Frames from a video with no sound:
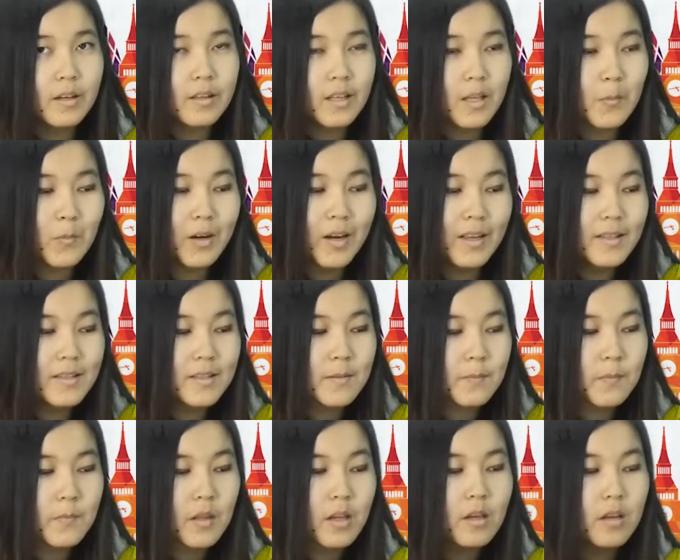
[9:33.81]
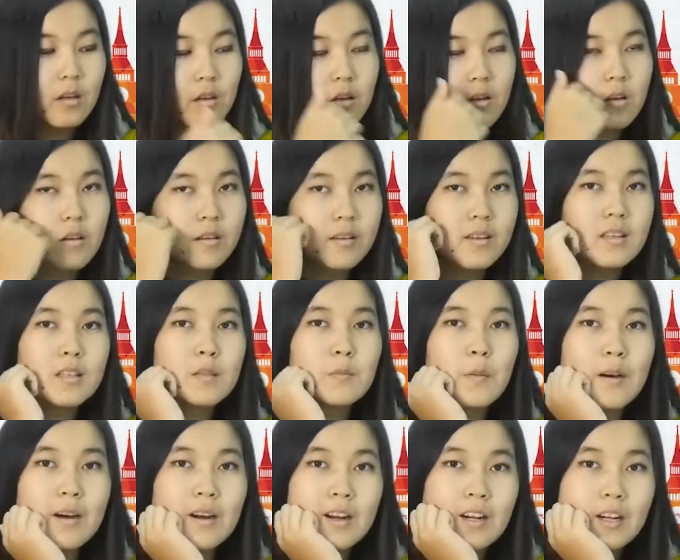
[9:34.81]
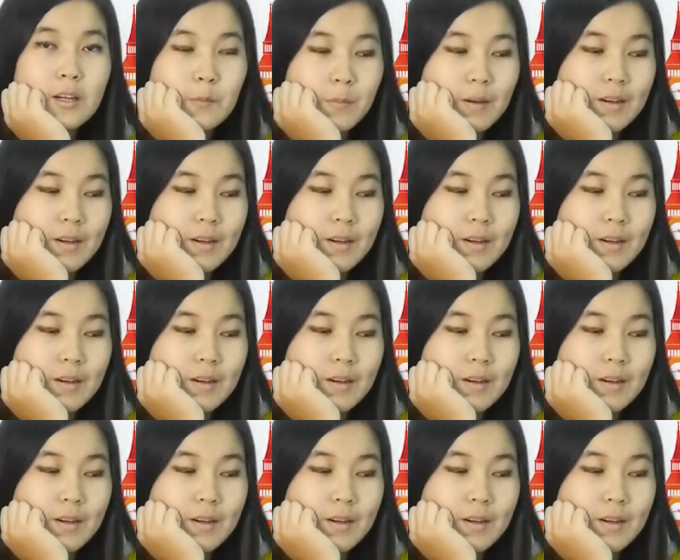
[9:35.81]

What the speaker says: Number 8. Inspired